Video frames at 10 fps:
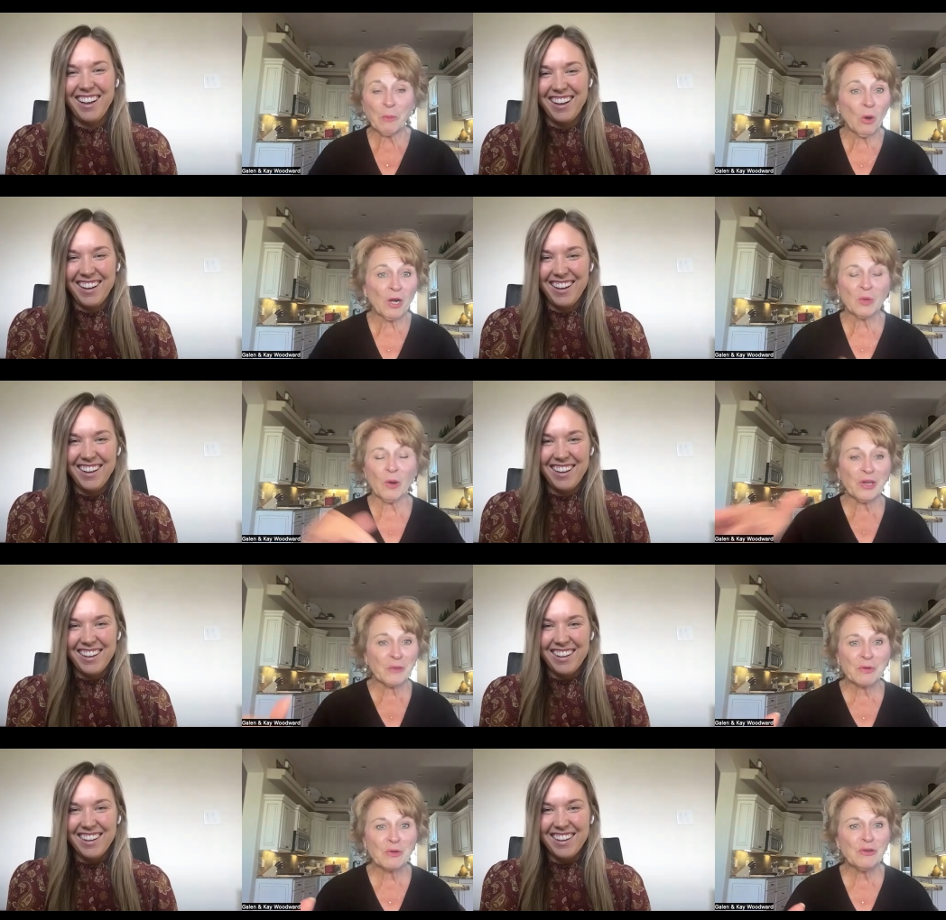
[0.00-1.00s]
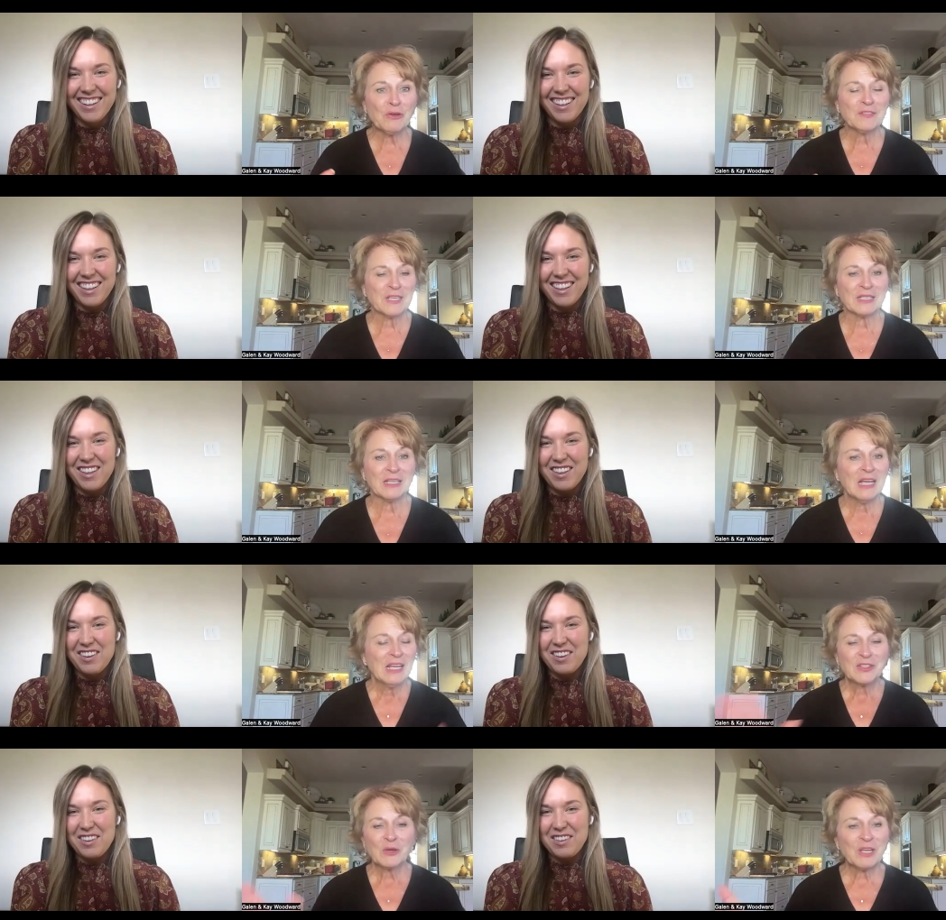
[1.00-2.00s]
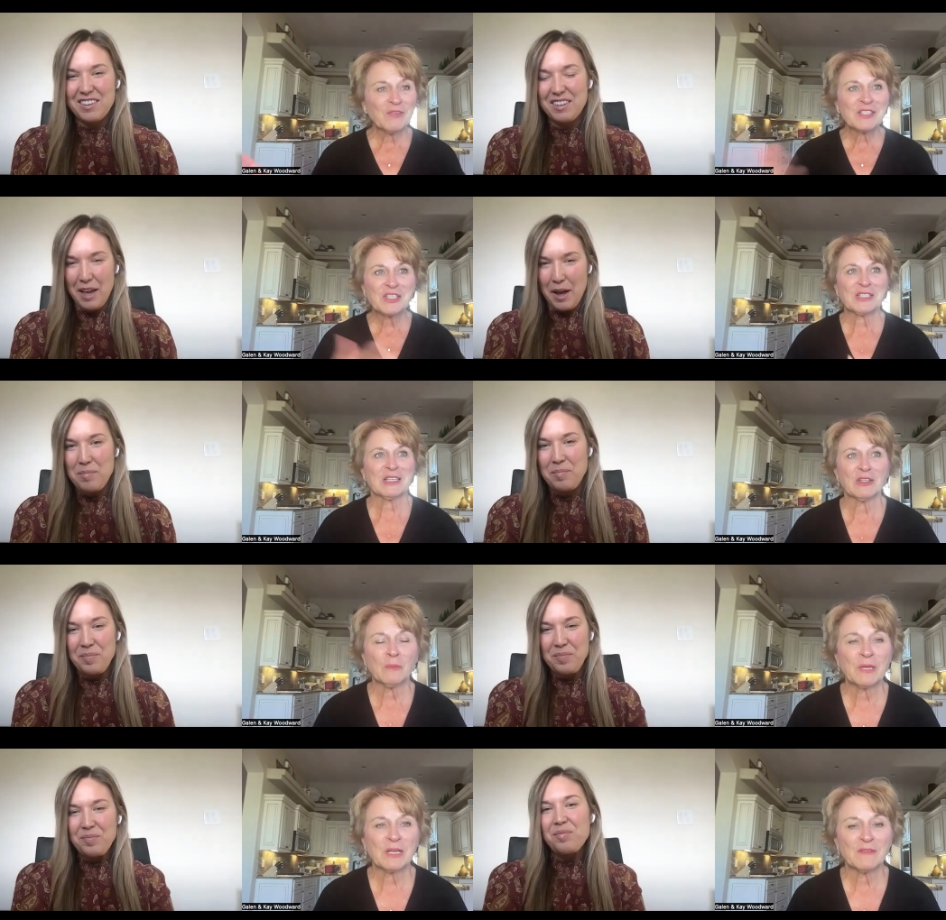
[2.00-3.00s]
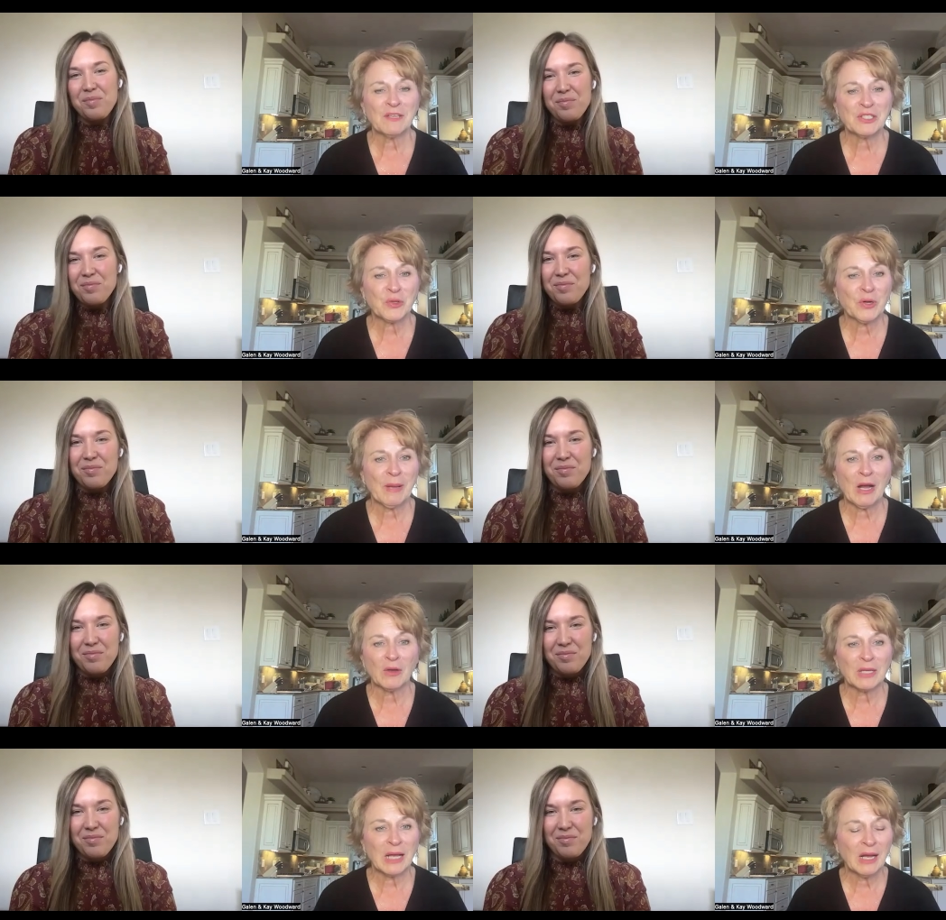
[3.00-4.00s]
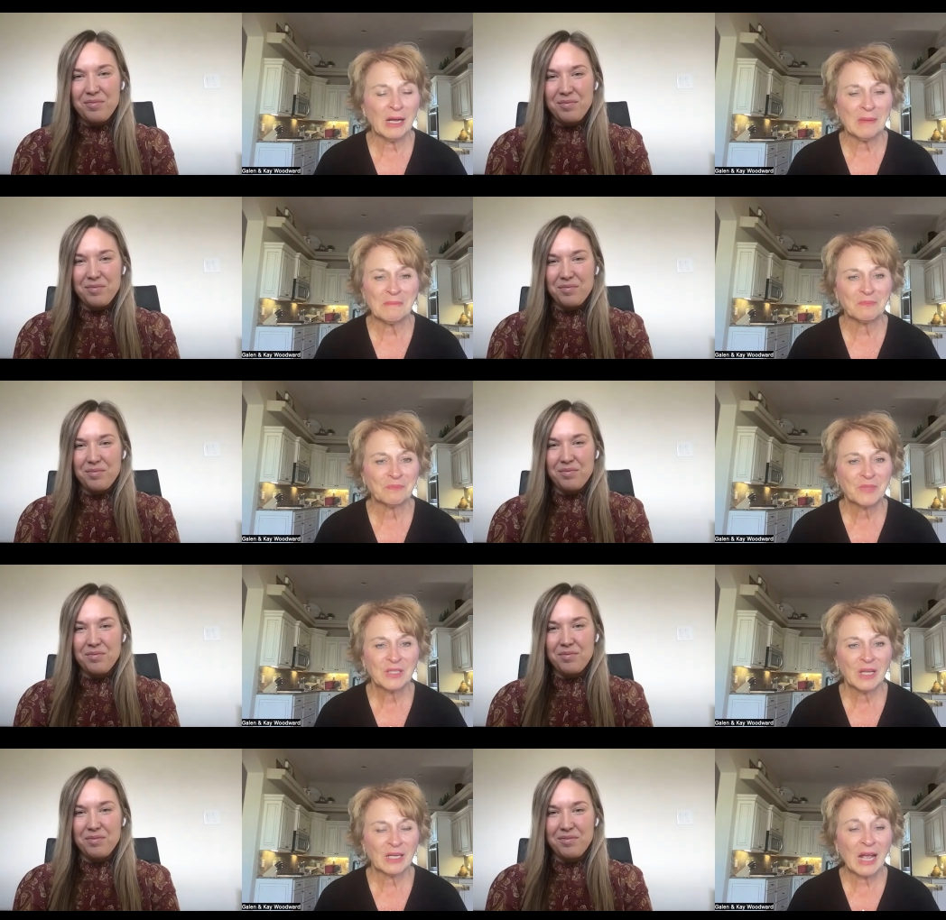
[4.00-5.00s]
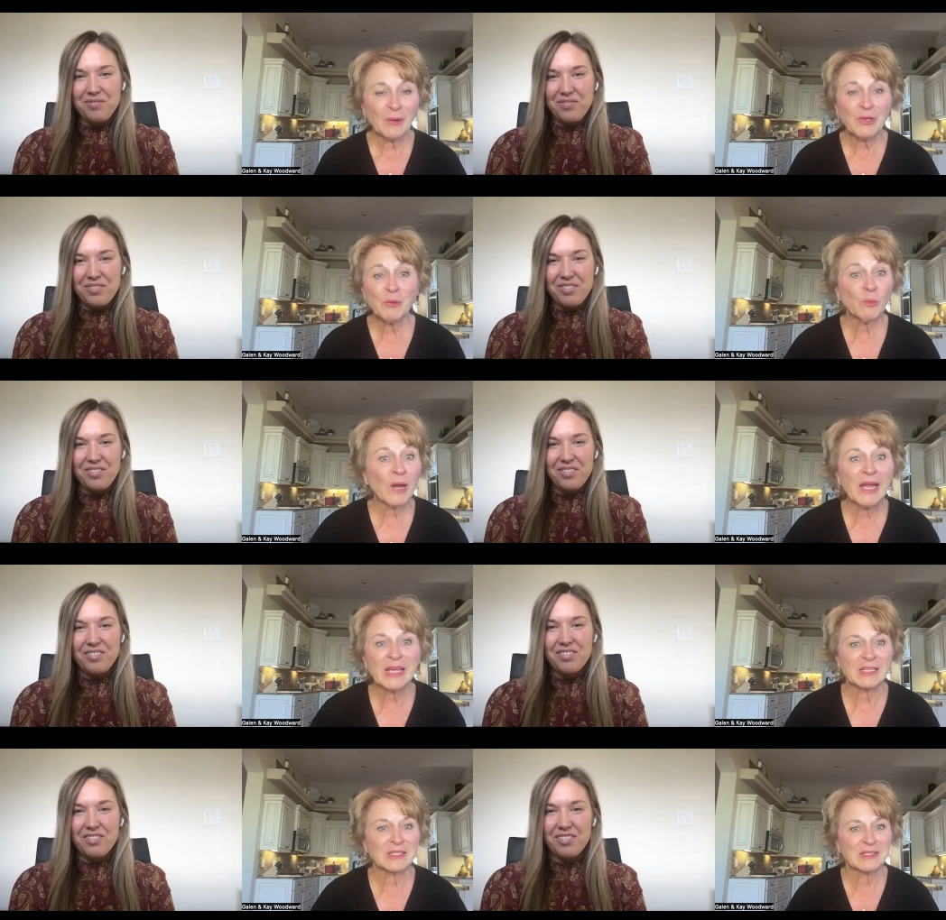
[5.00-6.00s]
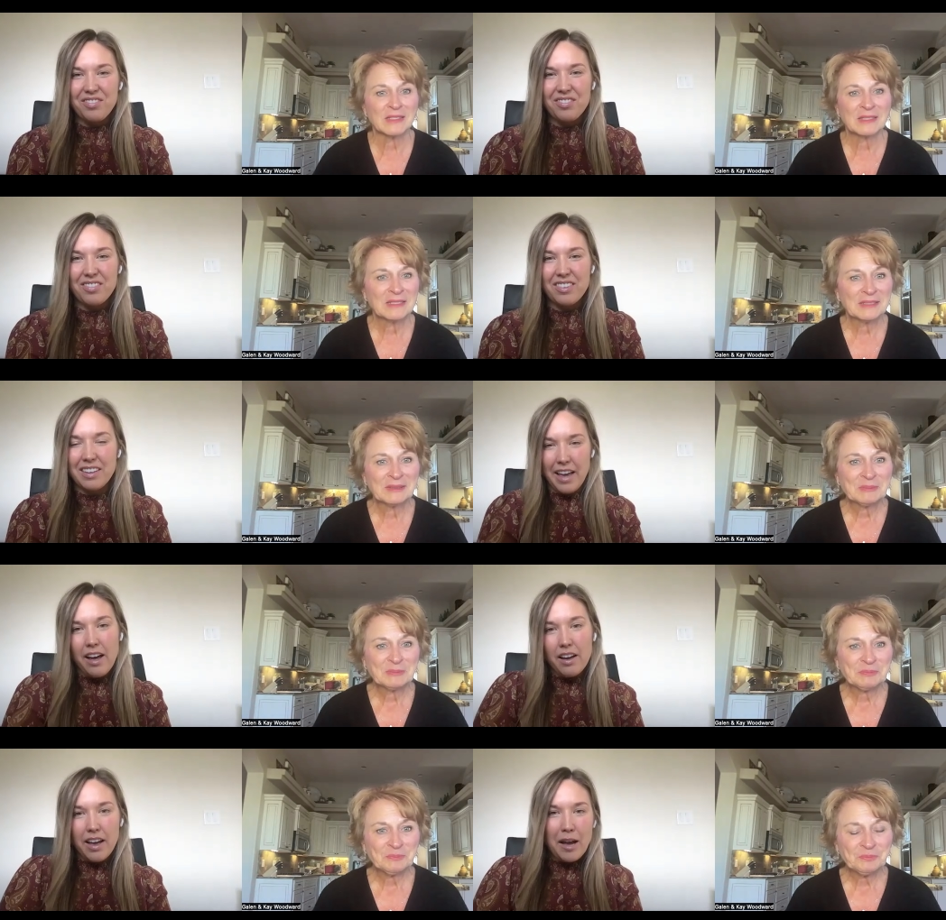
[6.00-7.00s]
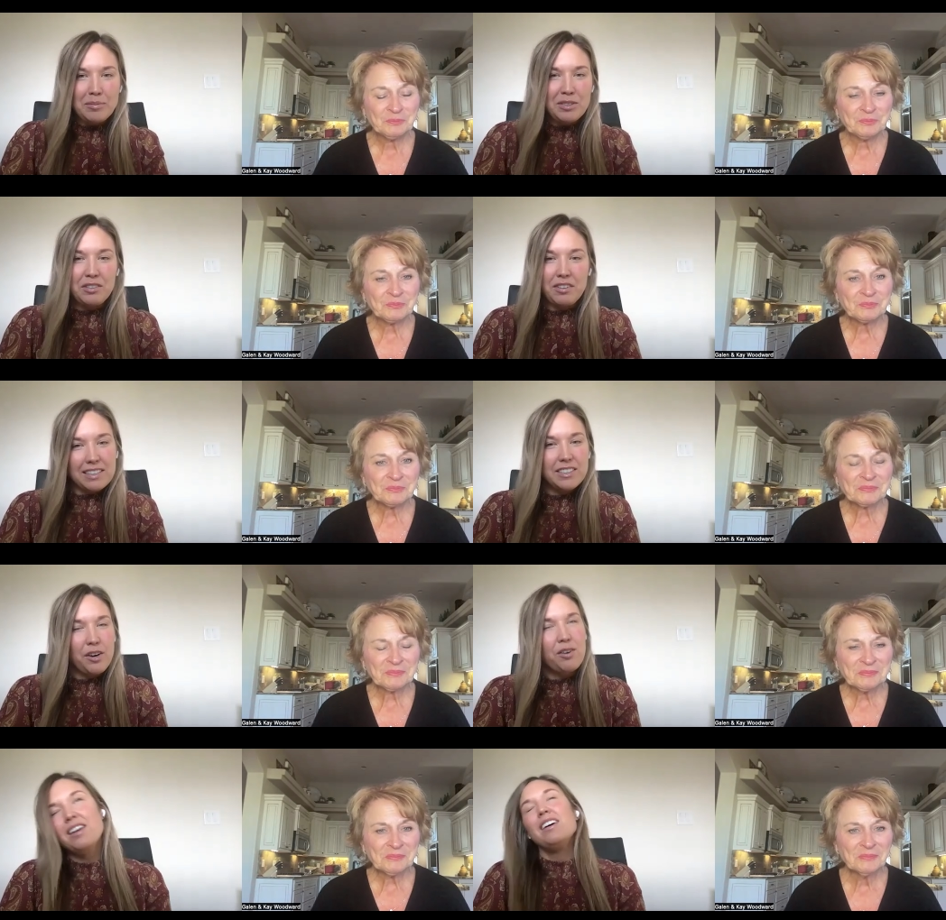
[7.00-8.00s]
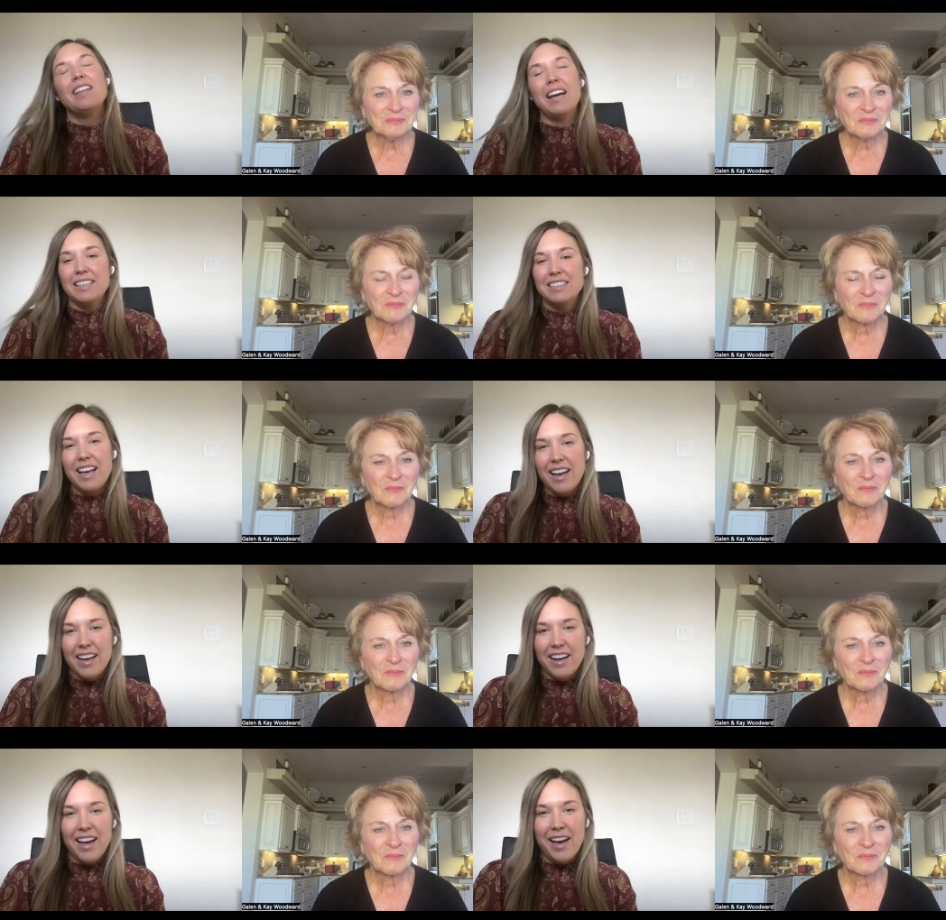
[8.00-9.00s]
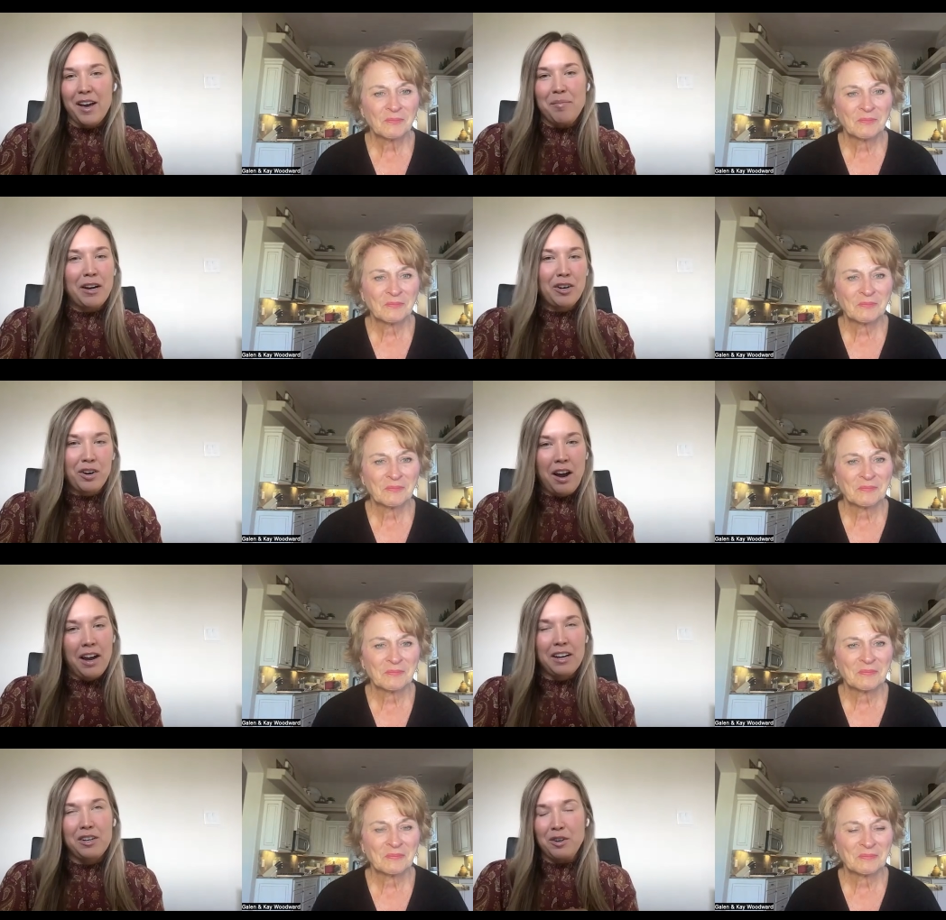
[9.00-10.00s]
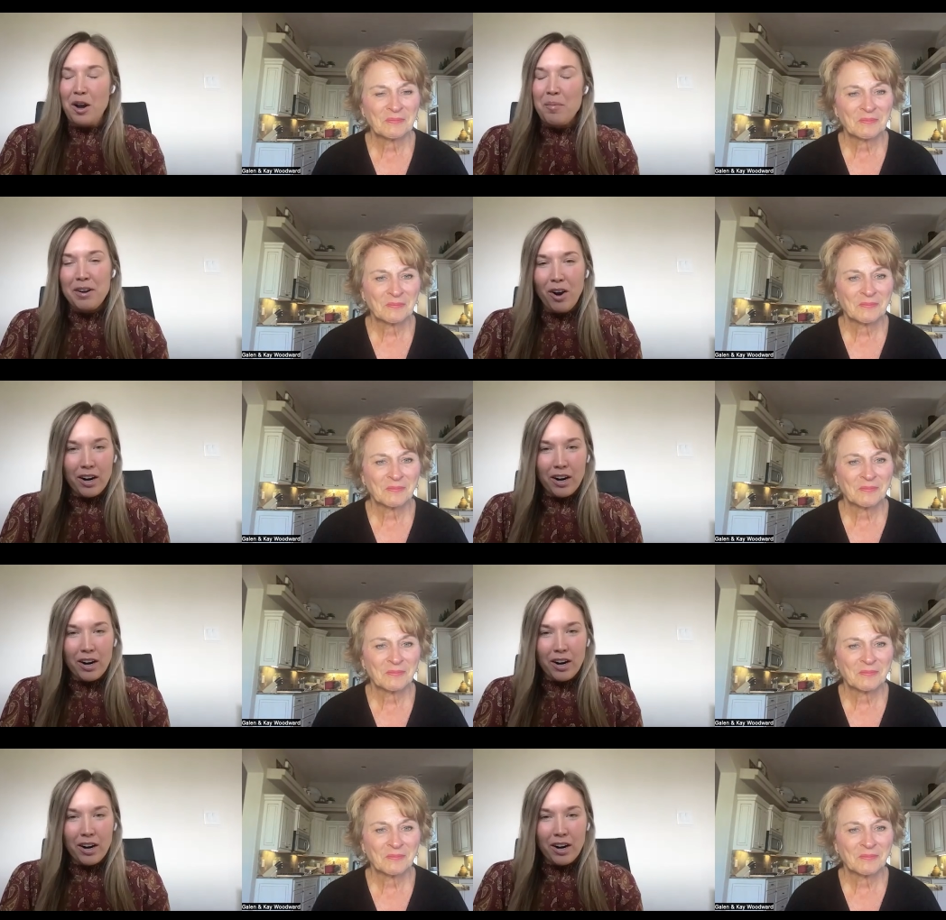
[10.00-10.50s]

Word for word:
Speaker 1: born and where you moved, and so give us just yeah. a bit of history about um,
Speaker 2: like how you were raised. Yeah, absolutely. So, like I said, um, I grew I grew up in